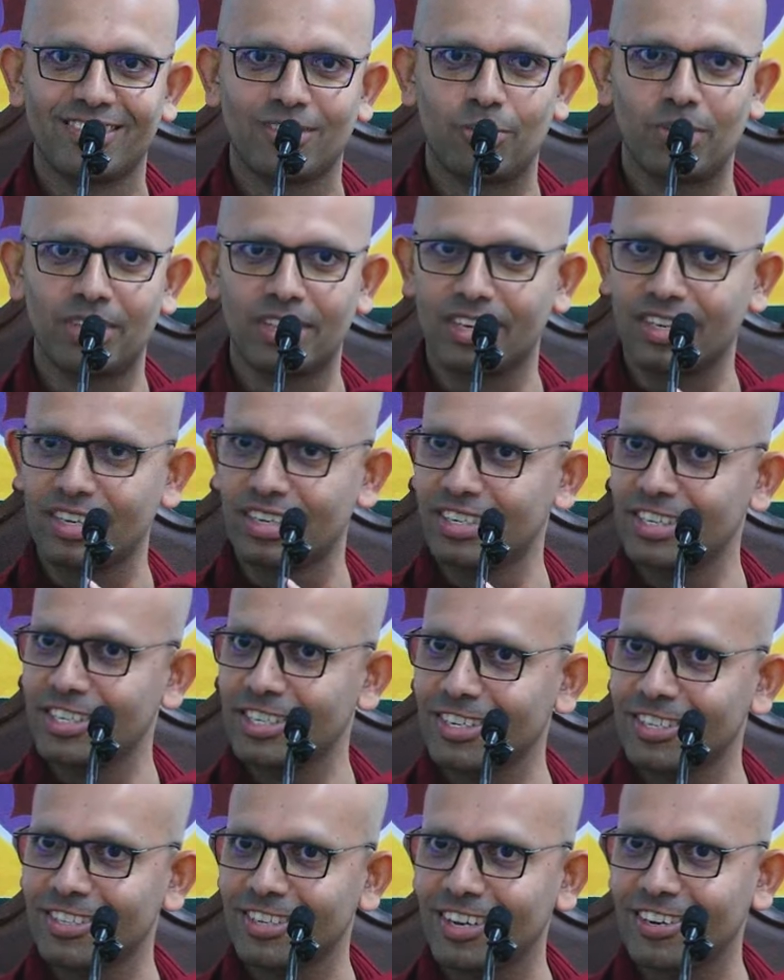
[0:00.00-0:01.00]
When the
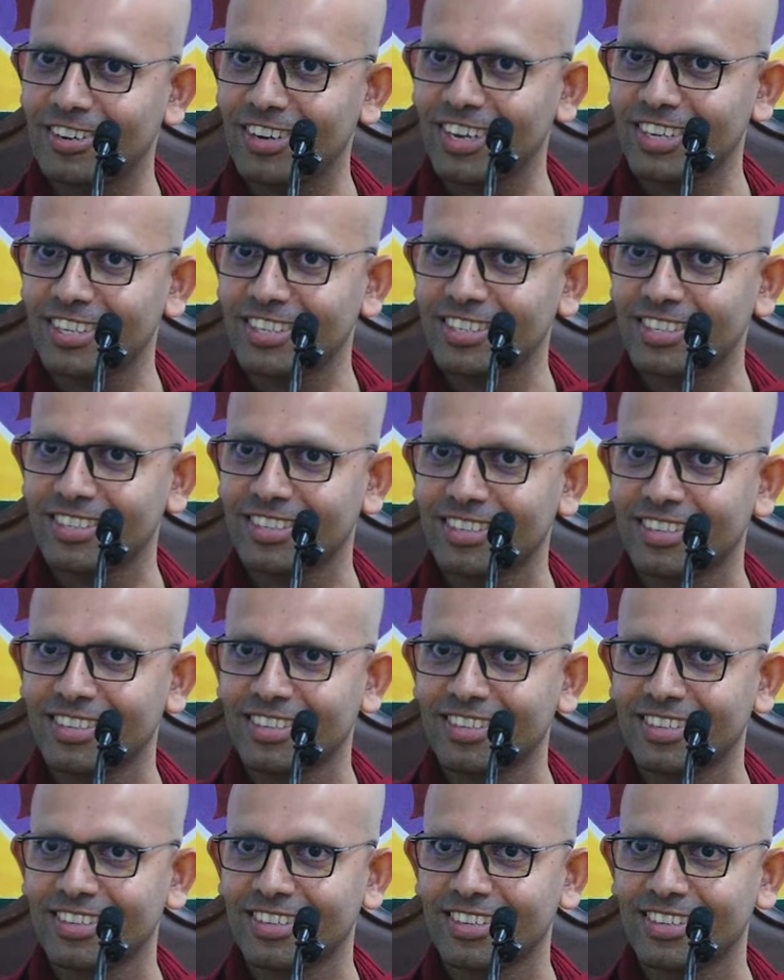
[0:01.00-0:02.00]
conditions are right,
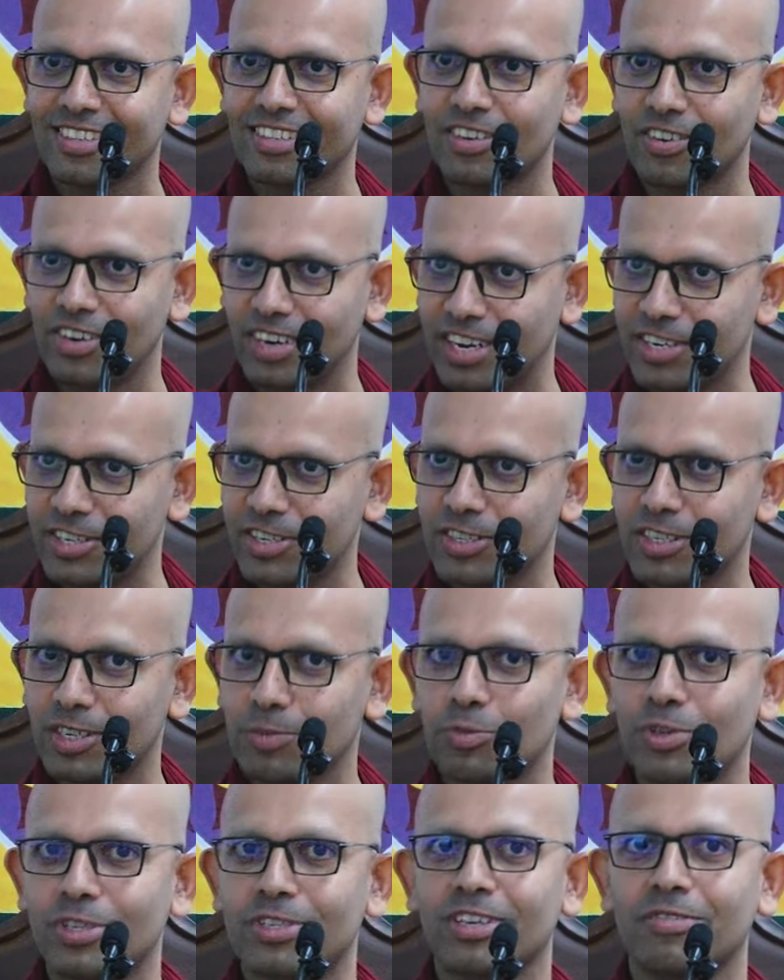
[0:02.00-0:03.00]
the
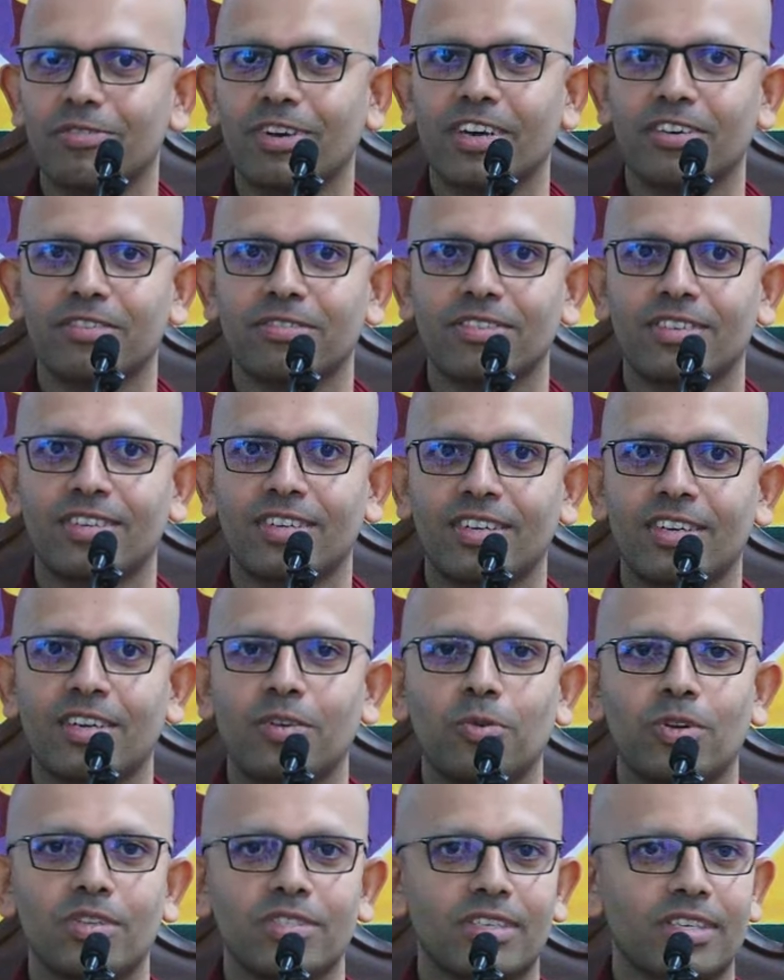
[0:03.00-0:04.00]
relationship will survive.
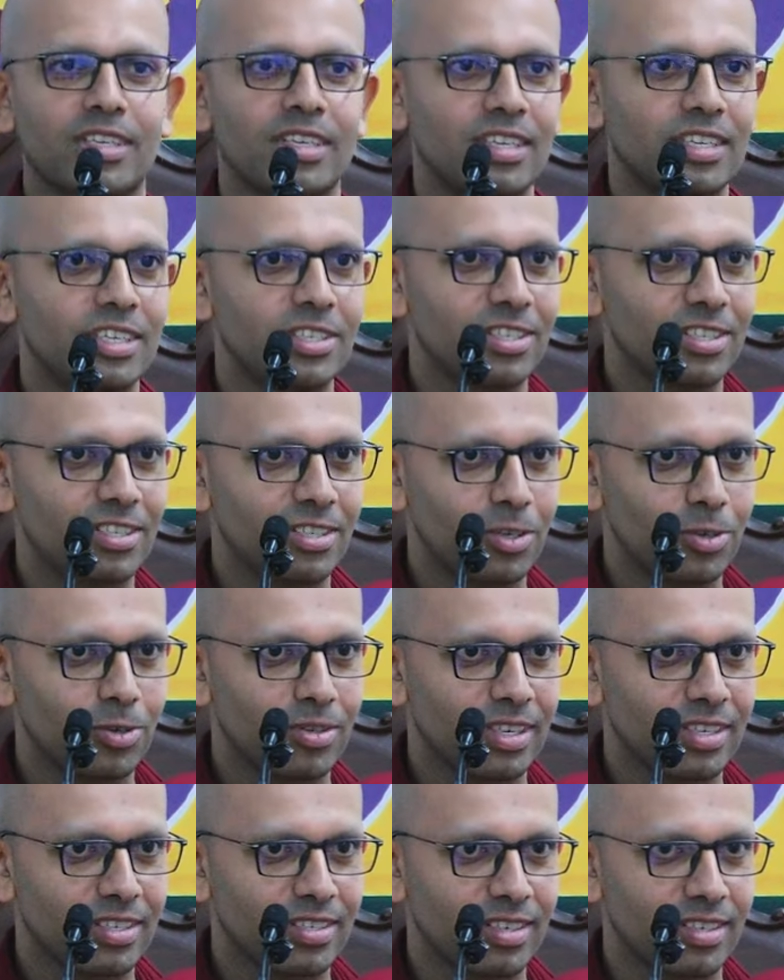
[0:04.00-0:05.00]
Once the conditions
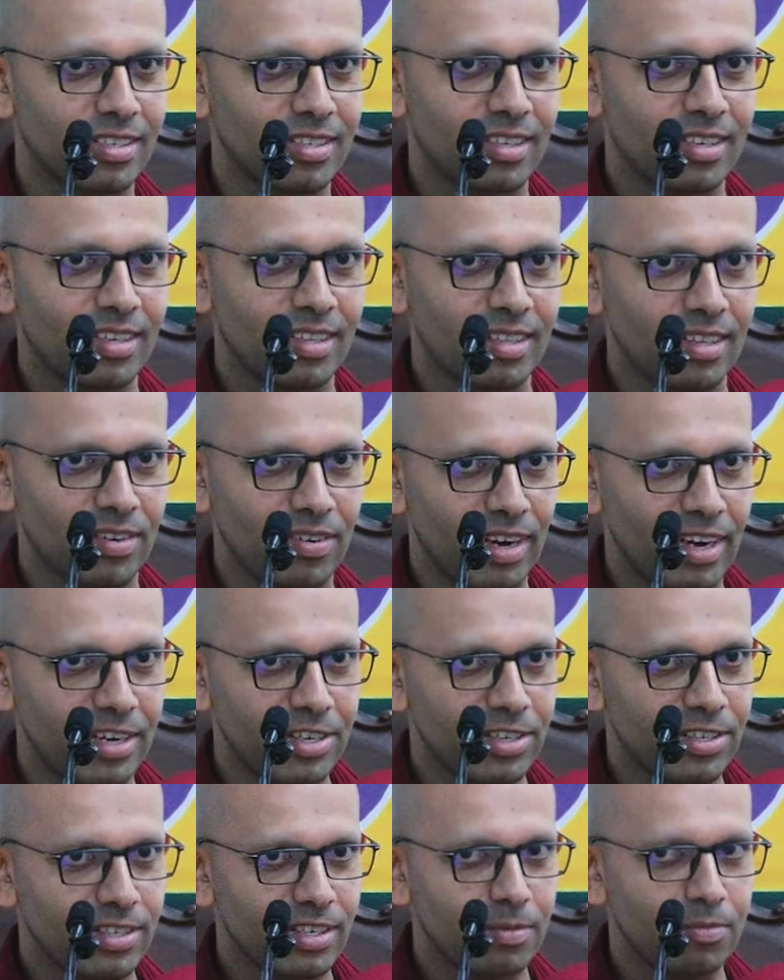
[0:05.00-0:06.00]
don't exist, the
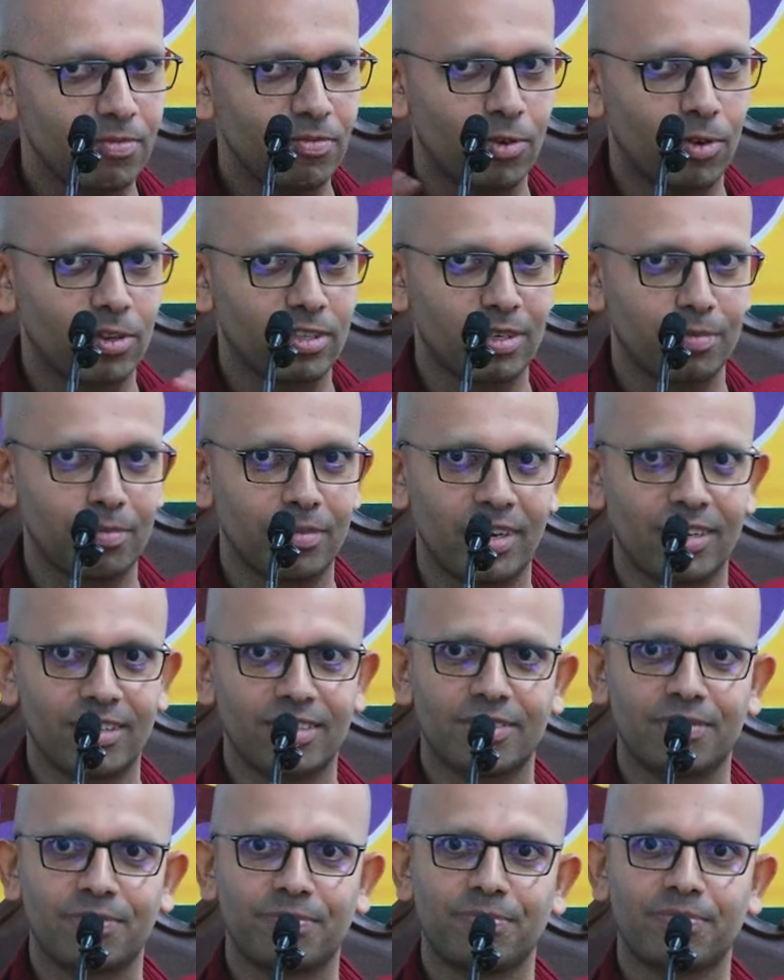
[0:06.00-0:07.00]
relationship falls
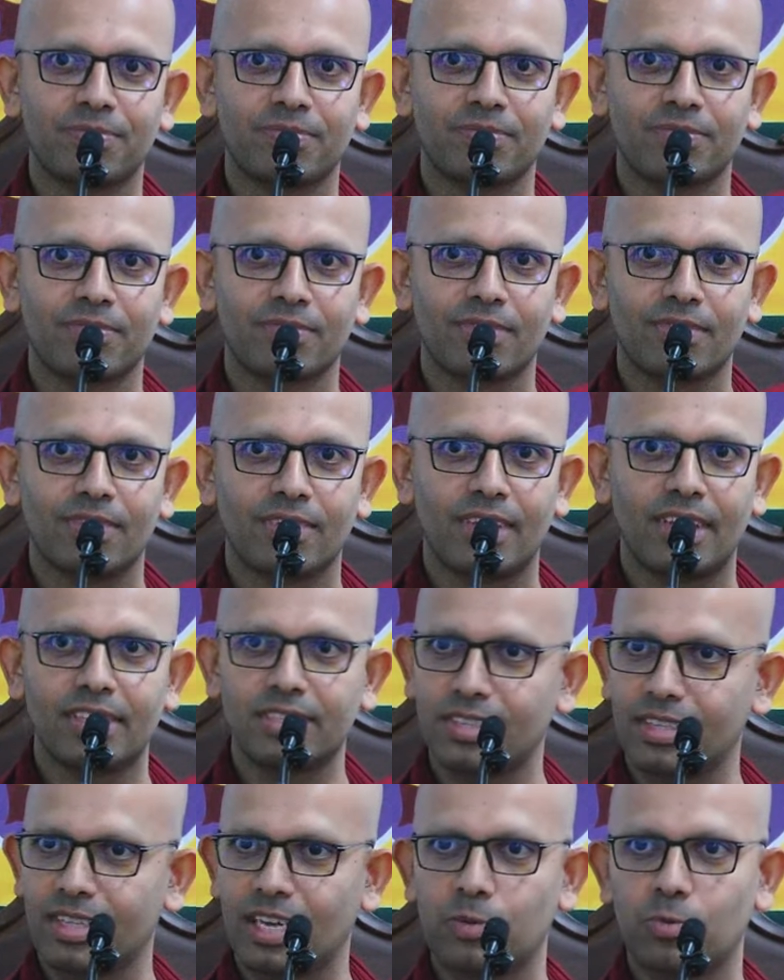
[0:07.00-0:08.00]
apart.
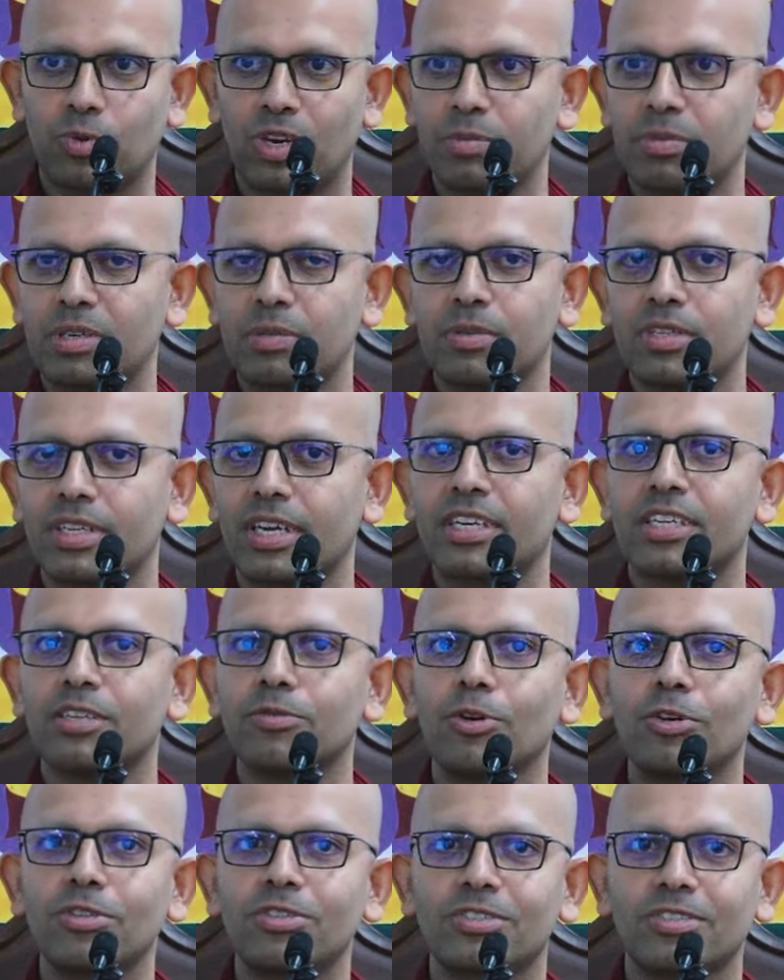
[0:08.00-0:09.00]
Isn't that why people get
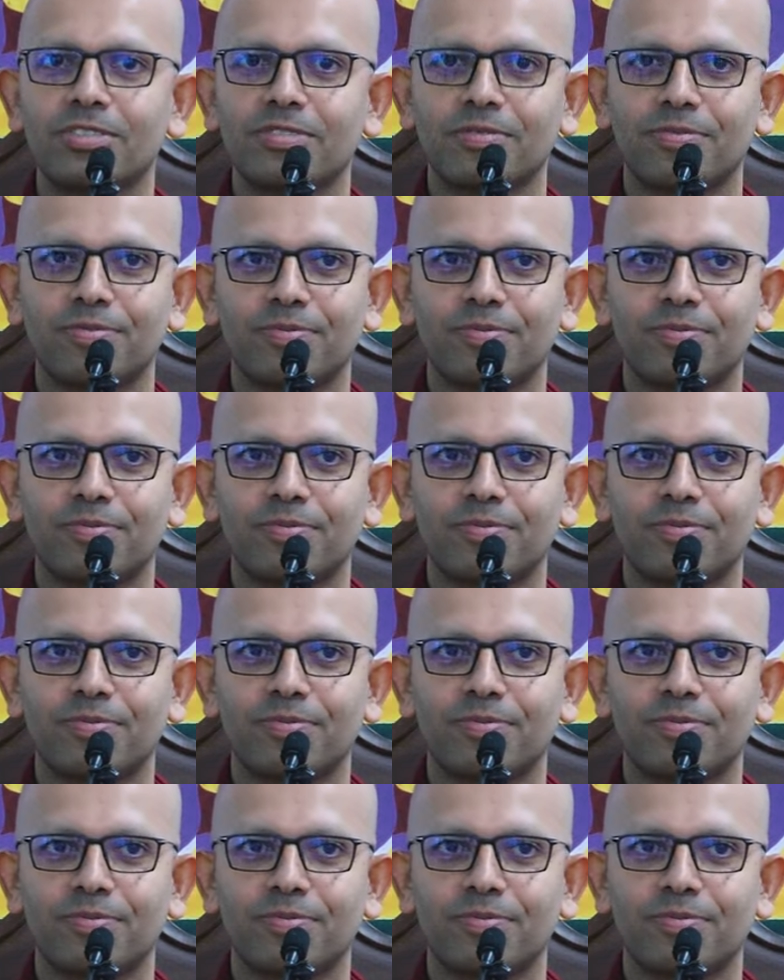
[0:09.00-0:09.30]
divorced?